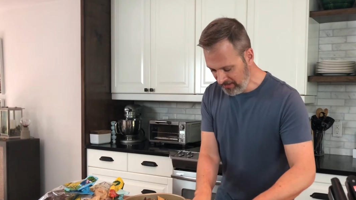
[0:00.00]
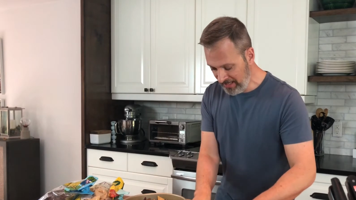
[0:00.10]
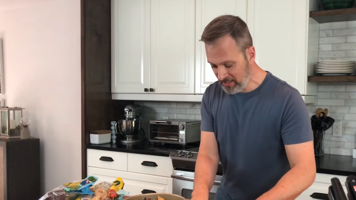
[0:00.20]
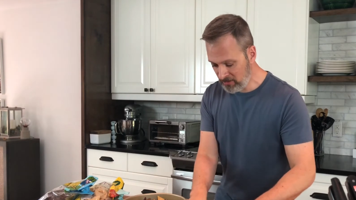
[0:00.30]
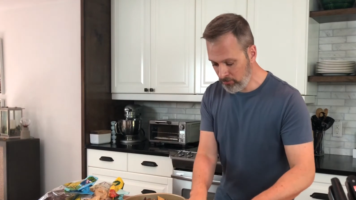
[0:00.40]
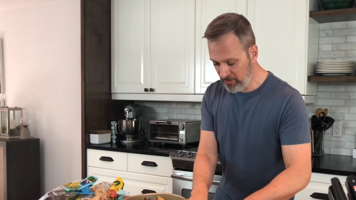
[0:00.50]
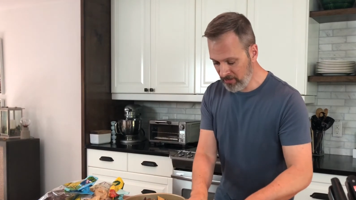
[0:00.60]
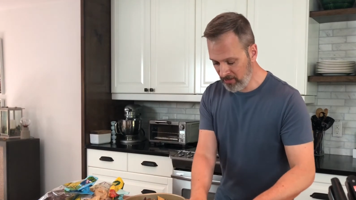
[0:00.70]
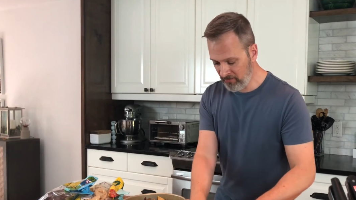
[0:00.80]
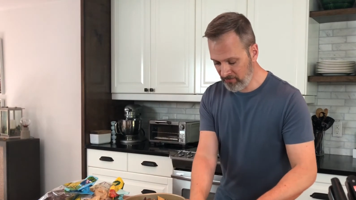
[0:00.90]
nice
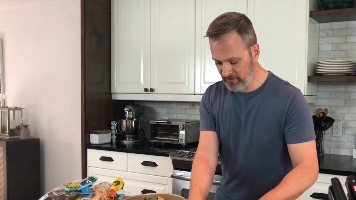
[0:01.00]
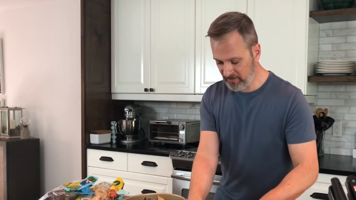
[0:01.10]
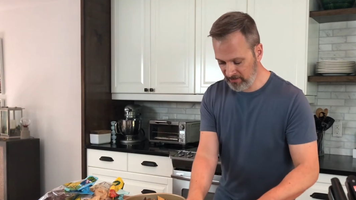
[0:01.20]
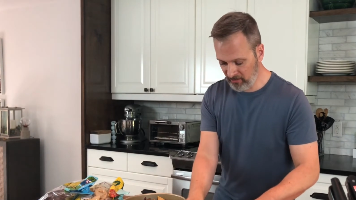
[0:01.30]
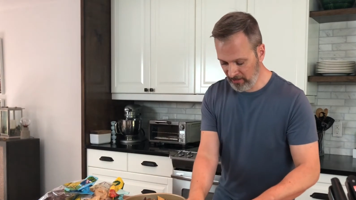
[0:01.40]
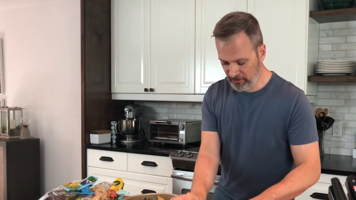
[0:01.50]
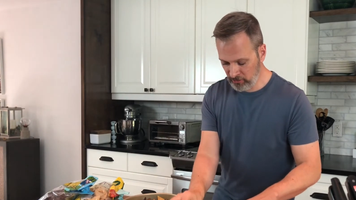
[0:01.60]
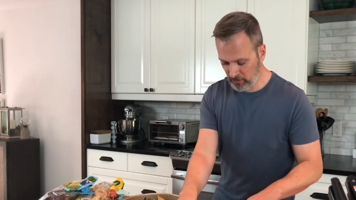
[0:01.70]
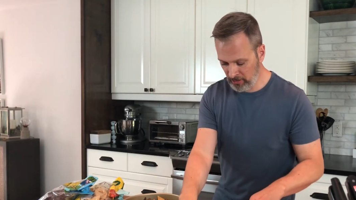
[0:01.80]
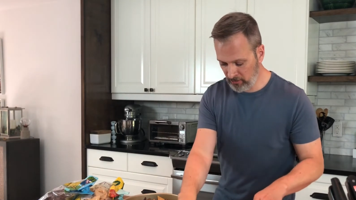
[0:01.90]
bit of
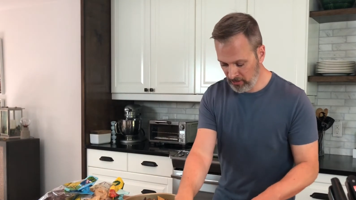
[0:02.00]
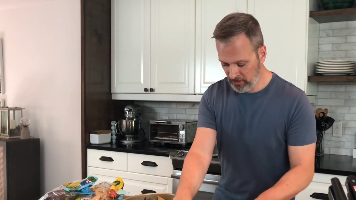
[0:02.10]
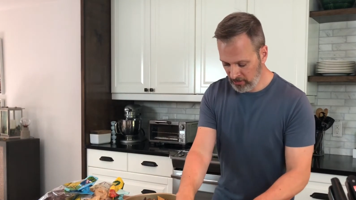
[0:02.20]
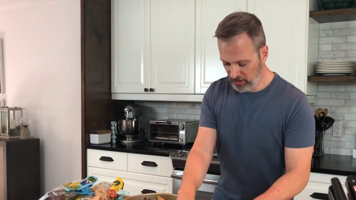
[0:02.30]
cilantro.